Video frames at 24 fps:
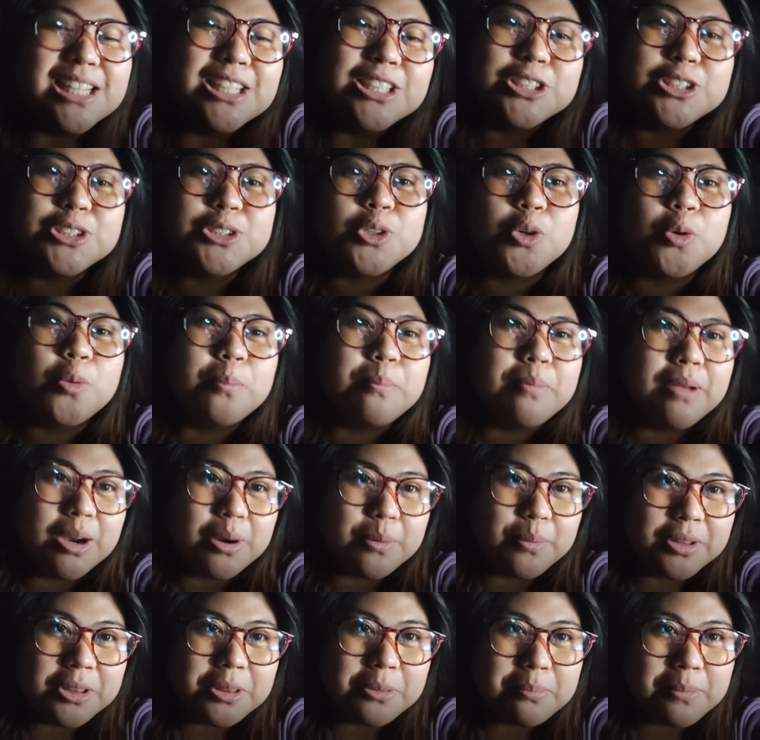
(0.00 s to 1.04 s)
So bear
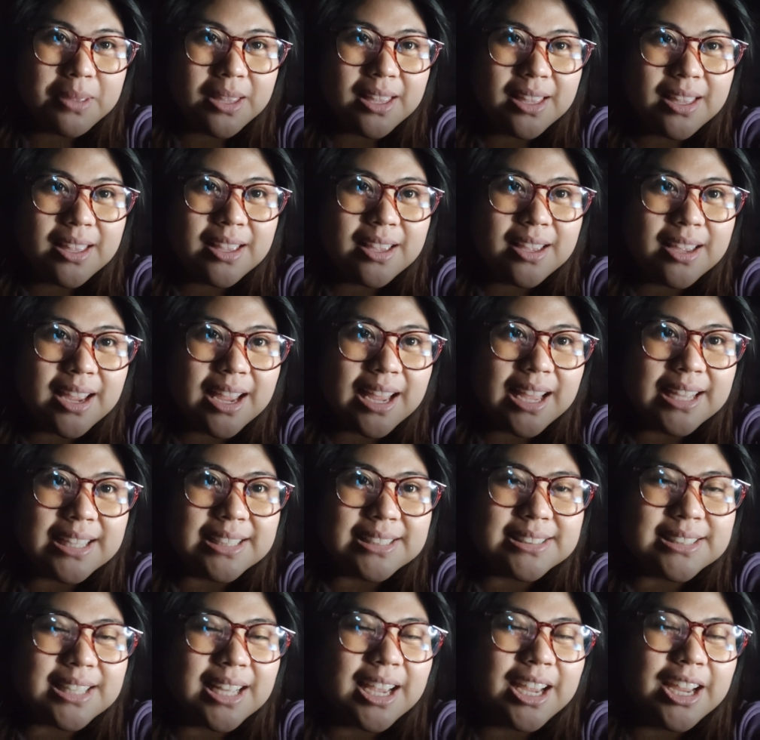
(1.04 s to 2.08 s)
with me
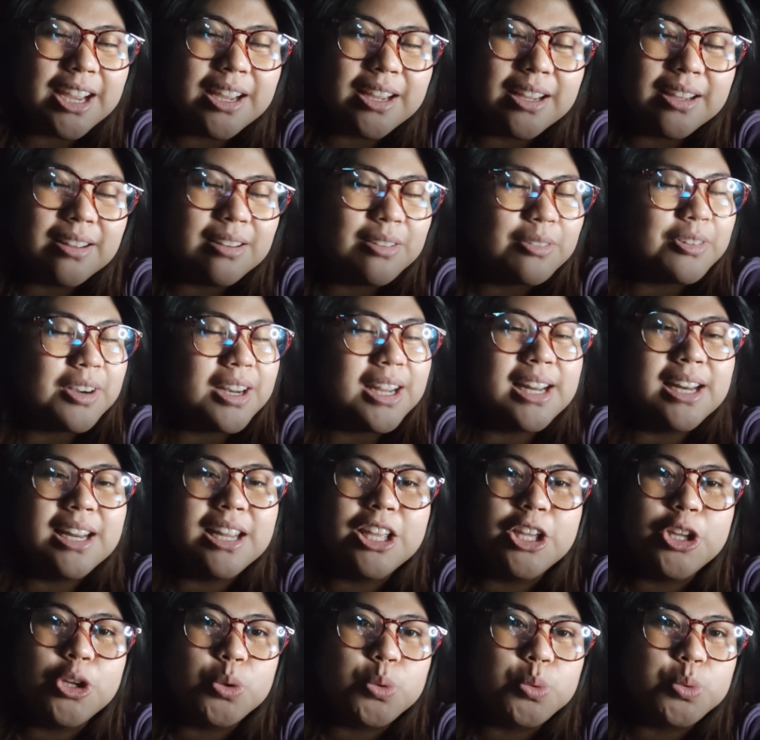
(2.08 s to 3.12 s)
as I
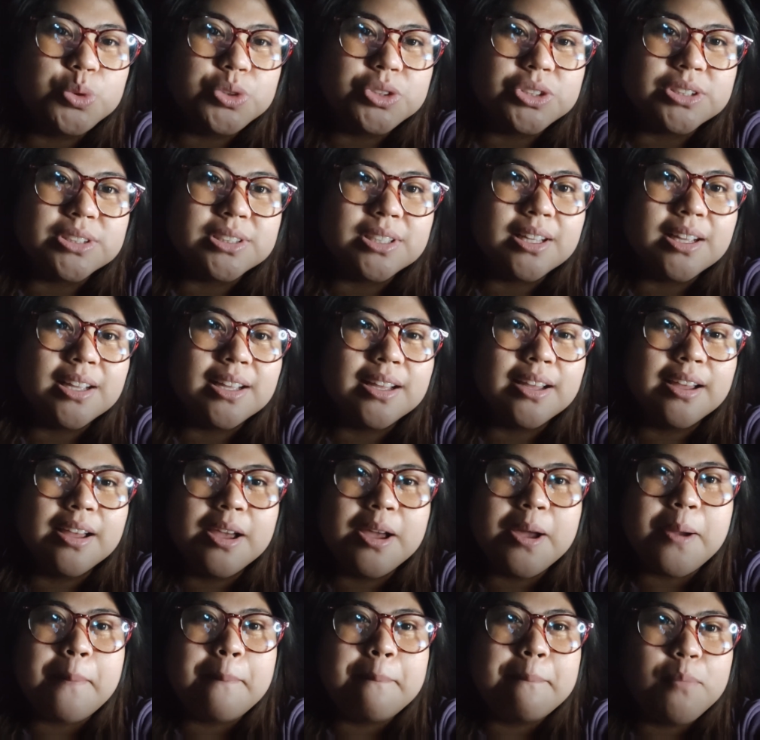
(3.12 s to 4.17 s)
really use
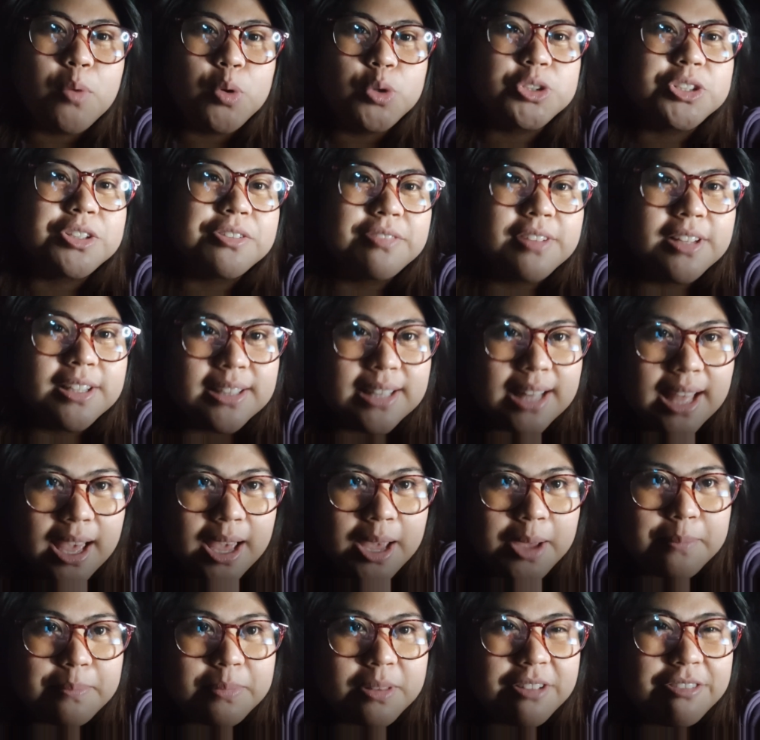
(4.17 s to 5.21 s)
most of the
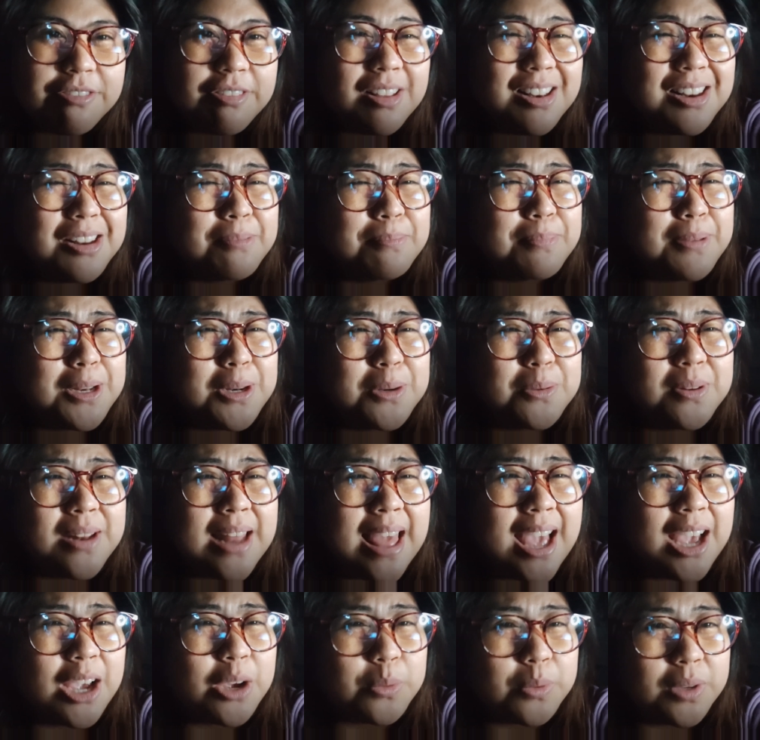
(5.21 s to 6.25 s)
time the Filipino
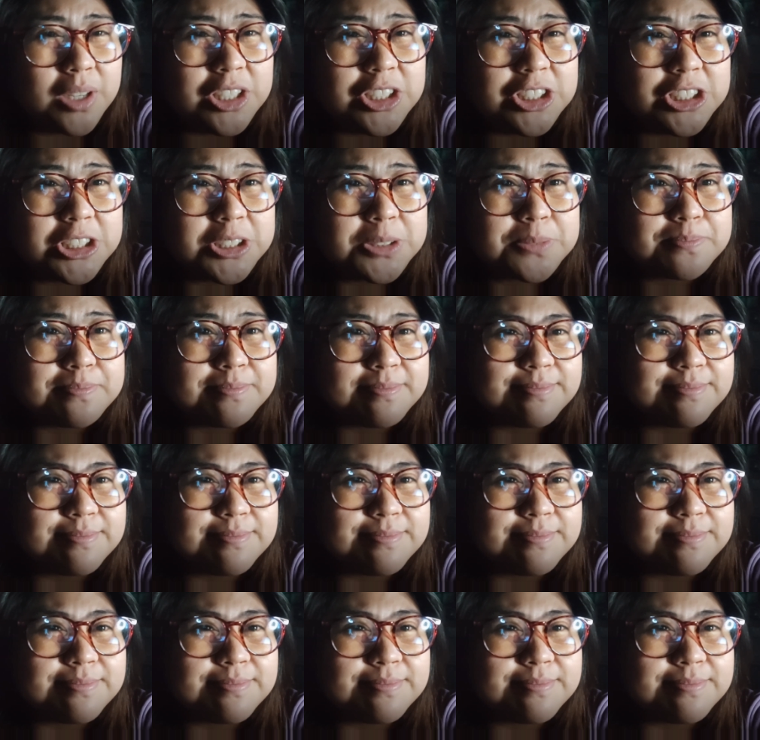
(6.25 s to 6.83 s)
language.